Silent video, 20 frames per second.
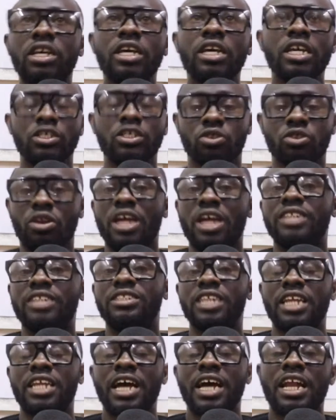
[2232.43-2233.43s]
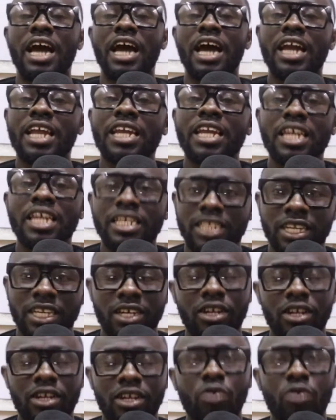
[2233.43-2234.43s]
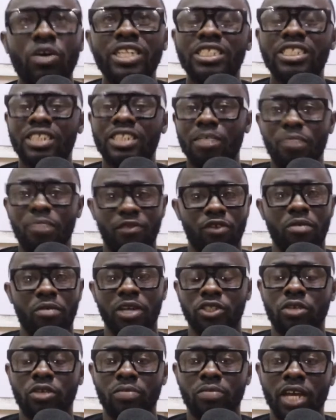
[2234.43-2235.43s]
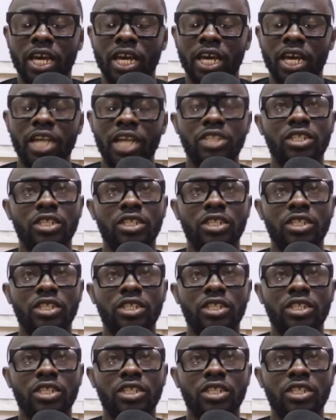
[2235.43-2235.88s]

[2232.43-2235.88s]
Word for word: So let's say that under the deal, what is the performance obligation?